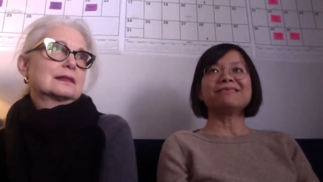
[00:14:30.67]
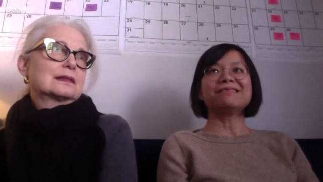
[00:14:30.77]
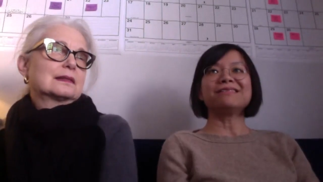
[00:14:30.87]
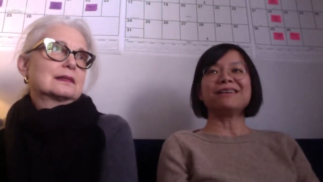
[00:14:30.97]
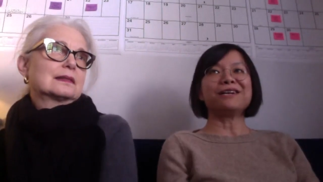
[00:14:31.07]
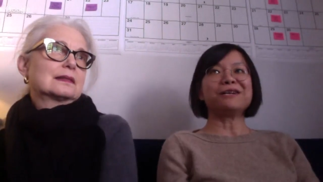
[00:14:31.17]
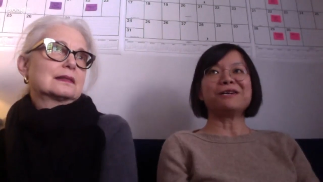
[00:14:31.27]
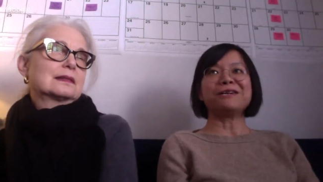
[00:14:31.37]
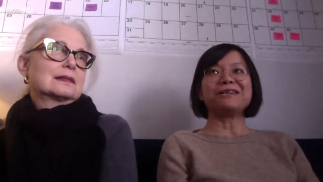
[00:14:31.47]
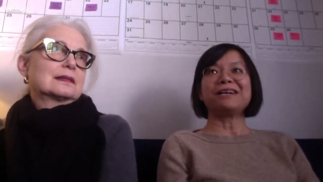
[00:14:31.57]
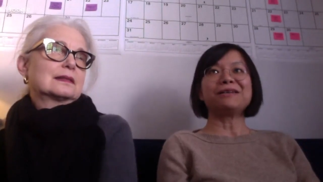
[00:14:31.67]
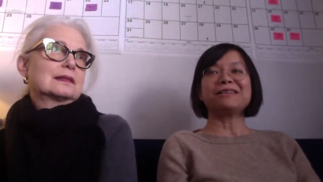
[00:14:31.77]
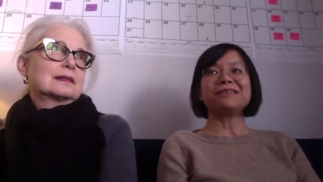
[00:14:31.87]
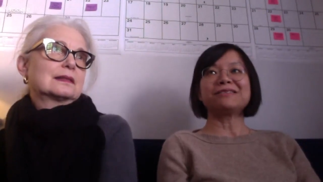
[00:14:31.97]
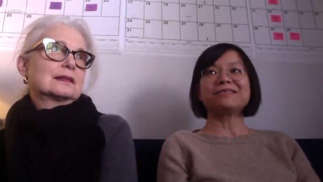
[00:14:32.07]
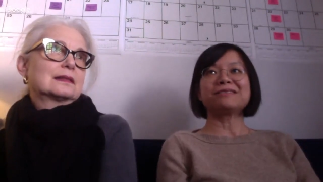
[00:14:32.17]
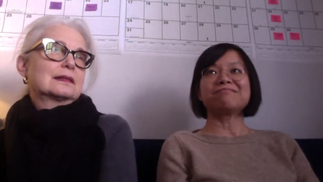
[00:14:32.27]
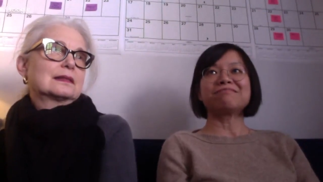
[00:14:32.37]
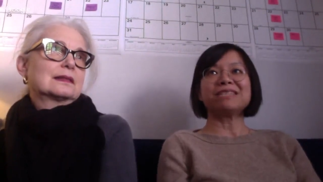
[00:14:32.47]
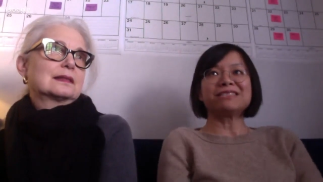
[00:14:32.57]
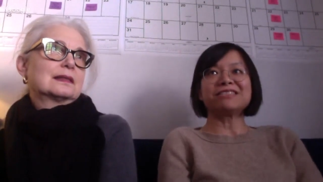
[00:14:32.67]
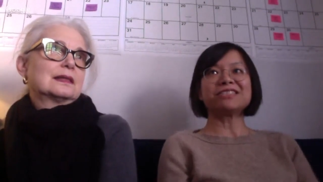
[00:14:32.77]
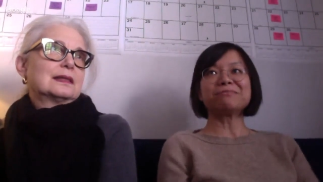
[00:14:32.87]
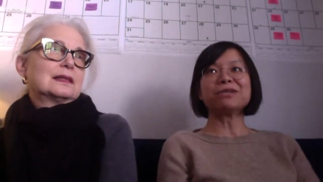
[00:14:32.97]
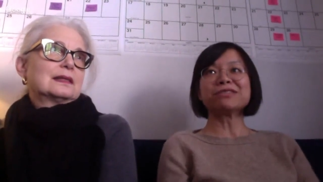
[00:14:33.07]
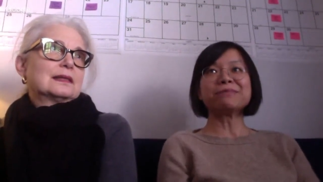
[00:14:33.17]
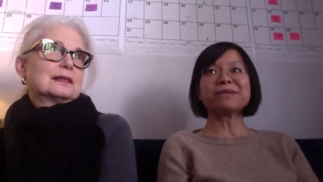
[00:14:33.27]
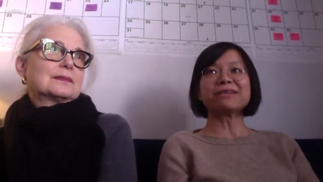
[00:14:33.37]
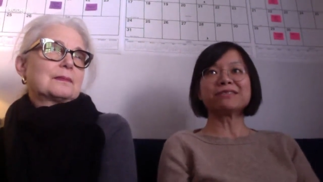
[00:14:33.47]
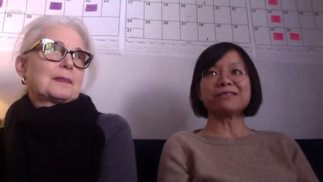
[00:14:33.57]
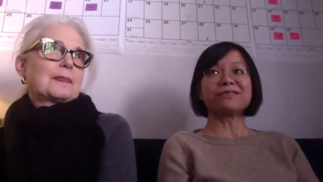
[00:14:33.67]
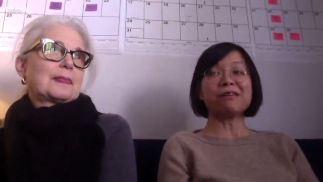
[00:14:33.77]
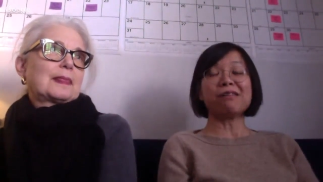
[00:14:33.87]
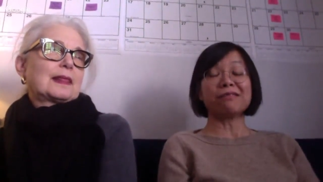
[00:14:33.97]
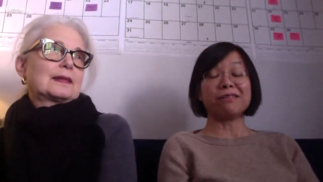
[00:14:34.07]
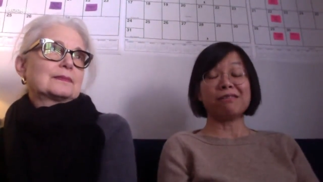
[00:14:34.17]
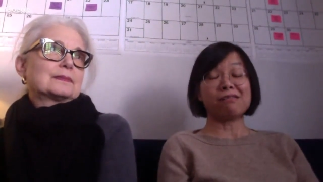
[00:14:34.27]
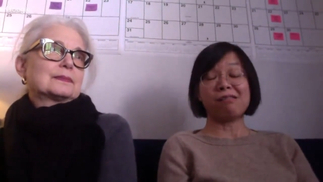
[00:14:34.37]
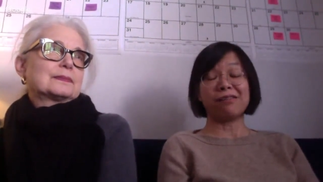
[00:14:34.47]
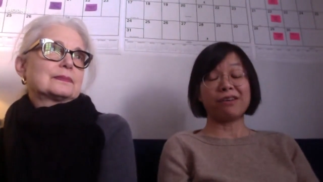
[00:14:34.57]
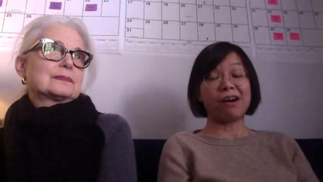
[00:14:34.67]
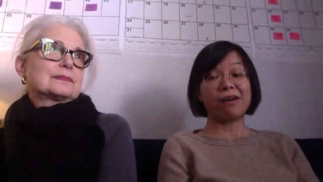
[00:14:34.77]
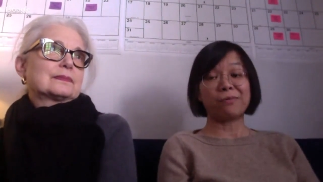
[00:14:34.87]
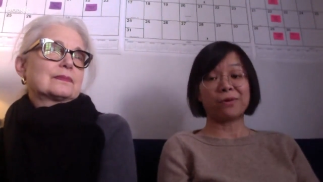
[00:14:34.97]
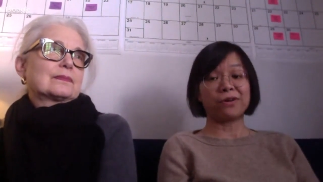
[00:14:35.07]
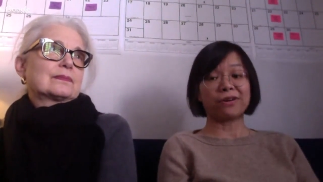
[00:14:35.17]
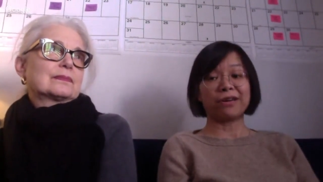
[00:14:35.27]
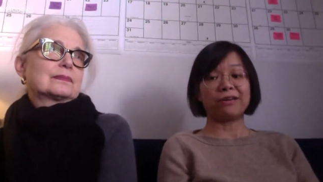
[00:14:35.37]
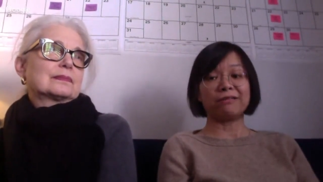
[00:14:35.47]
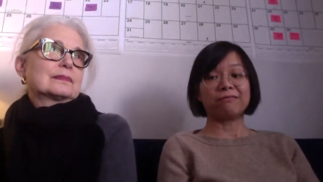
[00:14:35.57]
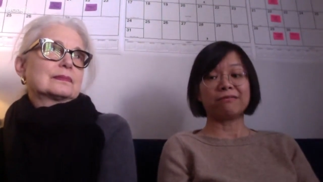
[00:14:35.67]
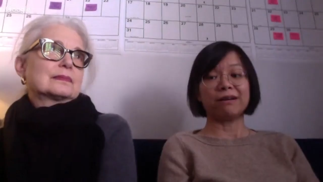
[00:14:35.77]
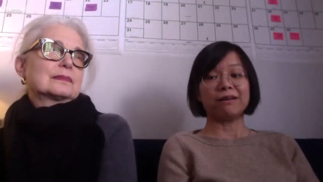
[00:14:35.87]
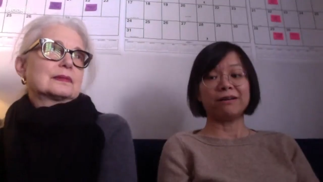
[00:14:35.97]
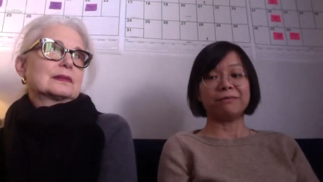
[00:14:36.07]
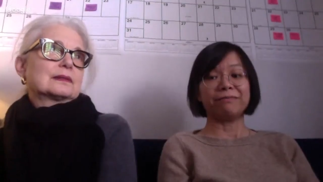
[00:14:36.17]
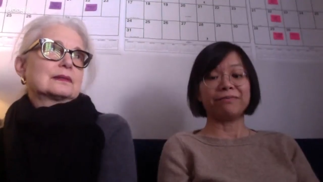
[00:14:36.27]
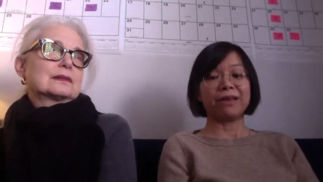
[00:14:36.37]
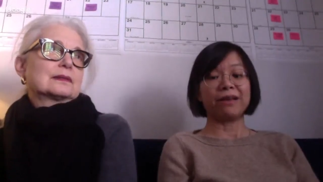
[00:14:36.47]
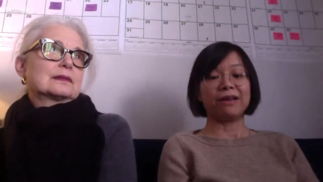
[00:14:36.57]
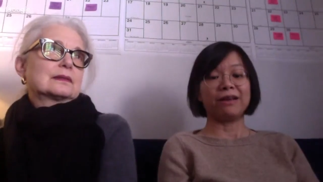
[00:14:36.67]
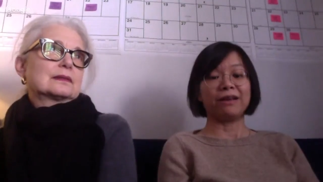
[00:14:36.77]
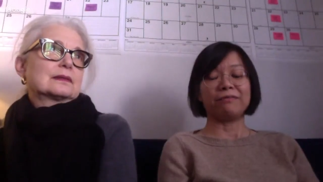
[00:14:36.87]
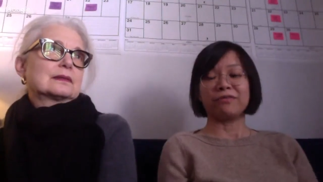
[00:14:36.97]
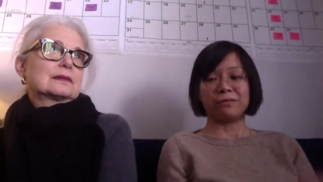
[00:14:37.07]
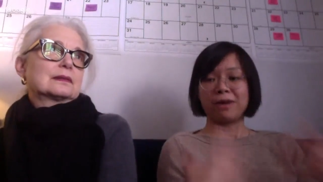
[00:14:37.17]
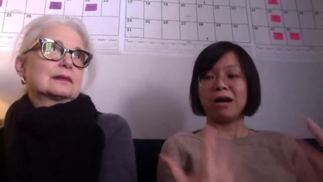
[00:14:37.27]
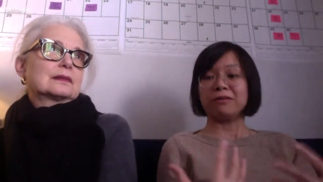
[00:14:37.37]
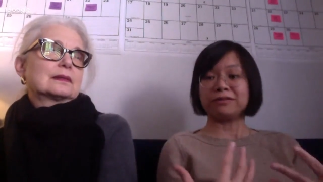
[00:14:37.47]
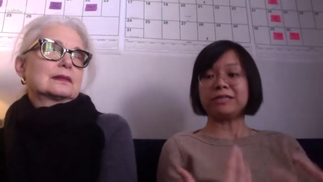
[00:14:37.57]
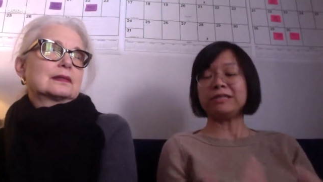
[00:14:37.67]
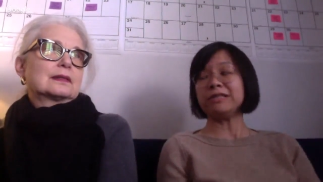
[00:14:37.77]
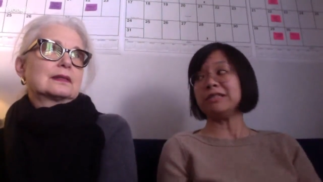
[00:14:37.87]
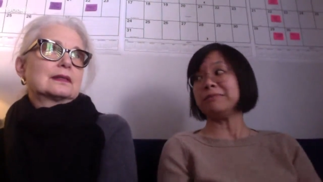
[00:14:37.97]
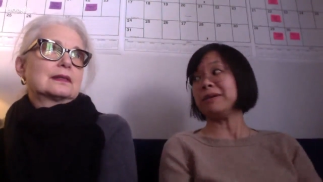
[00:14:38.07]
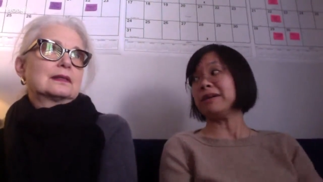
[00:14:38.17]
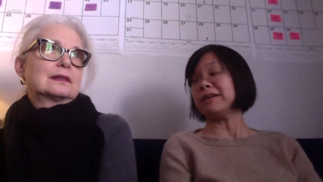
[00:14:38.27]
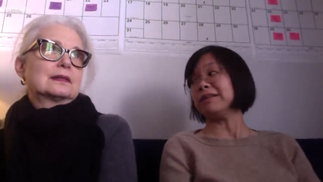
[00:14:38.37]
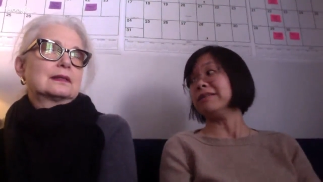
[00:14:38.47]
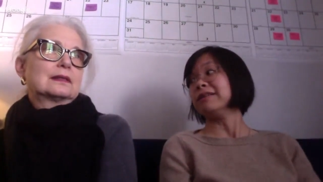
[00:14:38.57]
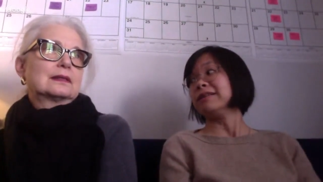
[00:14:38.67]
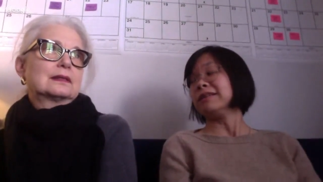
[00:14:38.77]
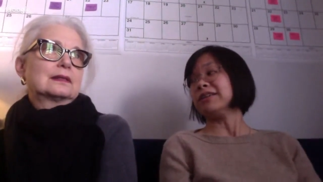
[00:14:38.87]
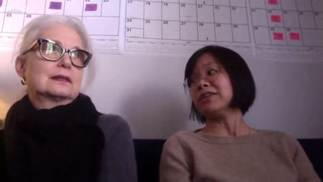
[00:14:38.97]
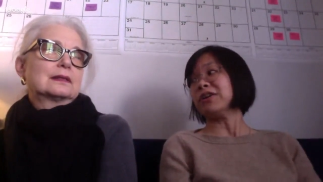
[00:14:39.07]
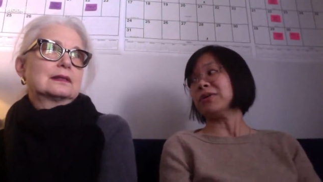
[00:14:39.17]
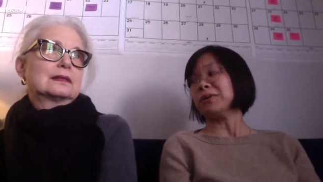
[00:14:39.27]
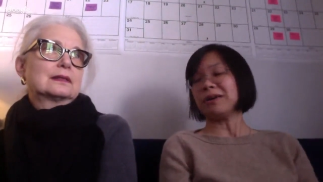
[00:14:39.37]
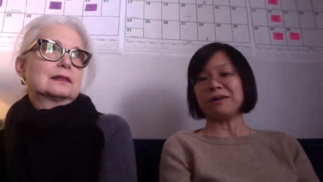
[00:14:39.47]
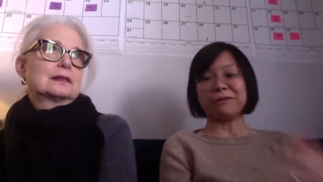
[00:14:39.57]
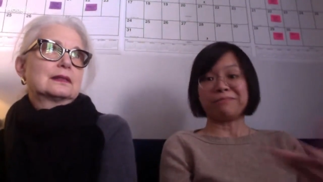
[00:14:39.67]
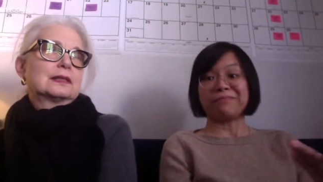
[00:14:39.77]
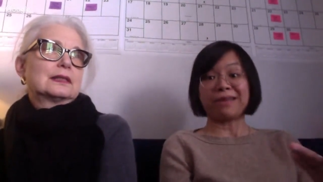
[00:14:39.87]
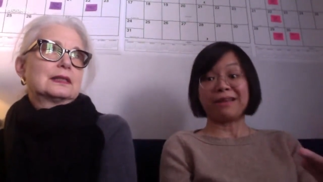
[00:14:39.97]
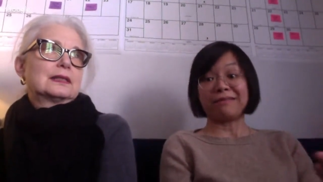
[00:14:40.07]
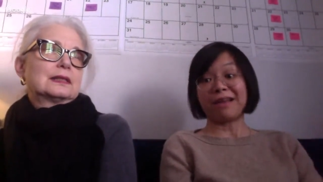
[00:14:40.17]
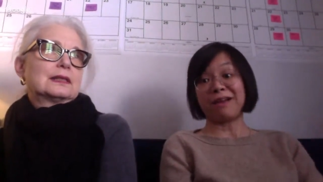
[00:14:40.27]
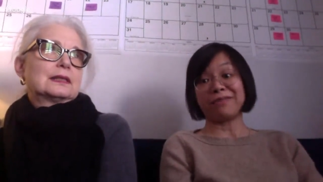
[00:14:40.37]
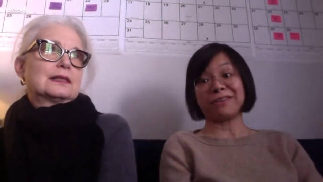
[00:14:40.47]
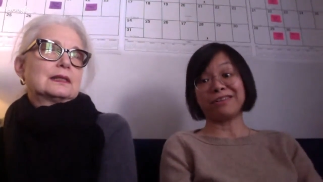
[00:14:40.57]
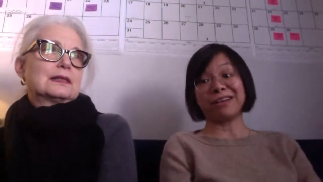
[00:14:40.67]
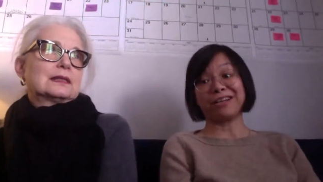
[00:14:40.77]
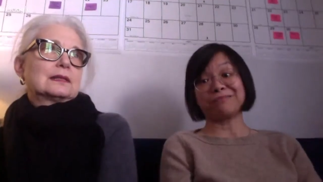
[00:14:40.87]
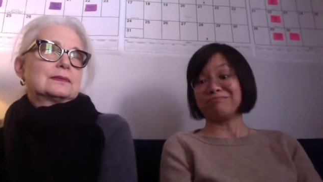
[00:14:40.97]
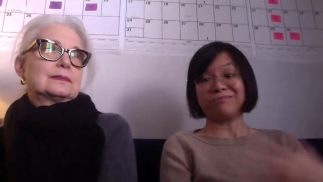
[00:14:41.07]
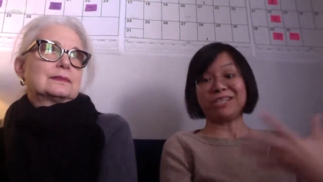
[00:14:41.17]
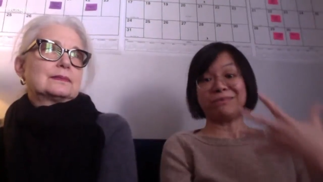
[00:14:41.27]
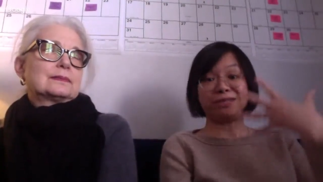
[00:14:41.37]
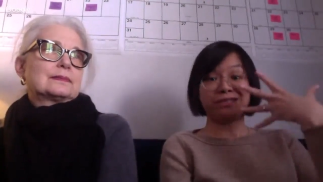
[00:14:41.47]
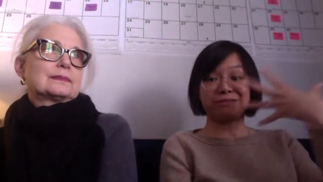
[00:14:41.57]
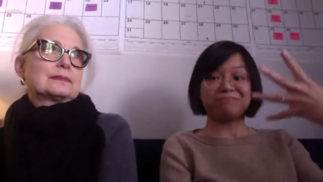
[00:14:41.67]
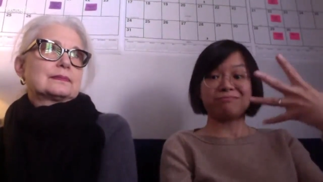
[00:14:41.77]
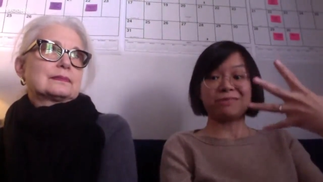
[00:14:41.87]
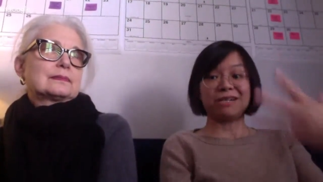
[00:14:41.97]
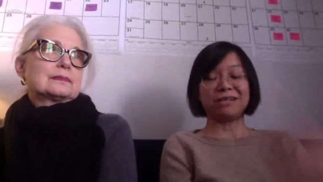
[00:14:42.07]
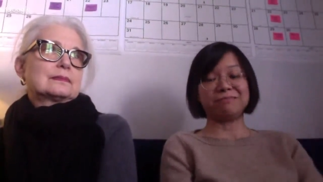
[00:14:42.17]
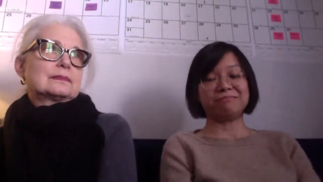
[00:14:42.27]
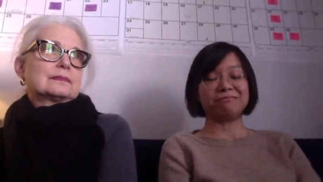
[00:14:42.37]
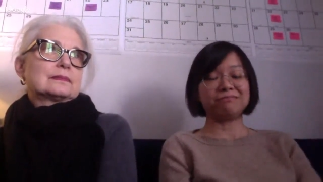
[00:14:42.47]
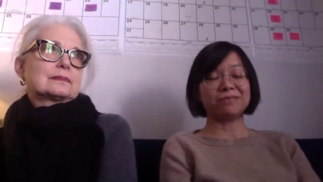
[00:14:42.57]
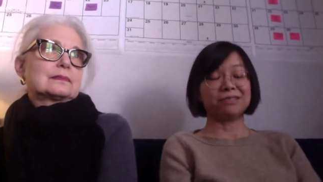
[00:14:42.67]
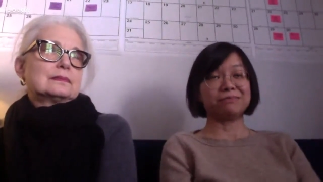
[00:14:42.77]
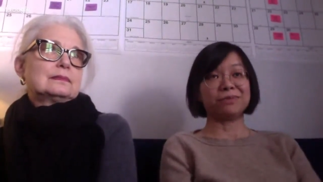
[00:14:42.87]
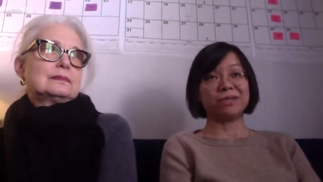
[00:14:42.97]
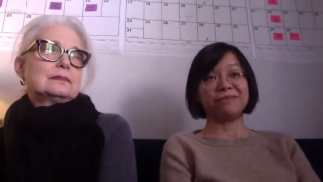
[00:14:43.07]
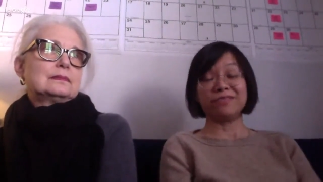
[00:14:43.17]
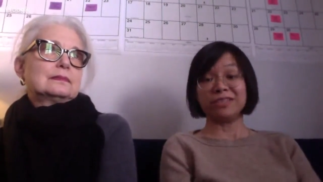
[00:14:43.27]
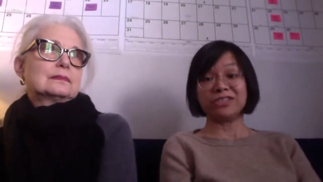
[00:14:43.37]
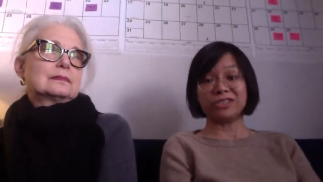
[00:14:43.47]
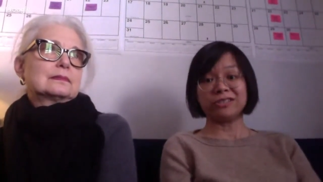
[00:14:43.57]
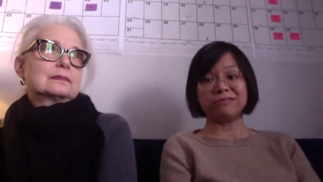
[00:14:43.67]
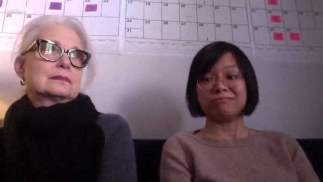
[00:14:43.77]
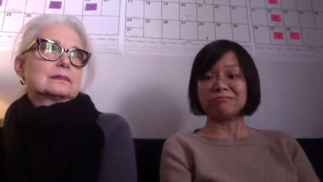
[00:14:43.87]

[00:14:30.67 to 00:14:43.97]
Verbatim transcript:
Speaker 1: uh, I, it's just mostly because of oh no, all the hard work and, um, and from our team and you know um, and having like Damien's um, you know brilliant vision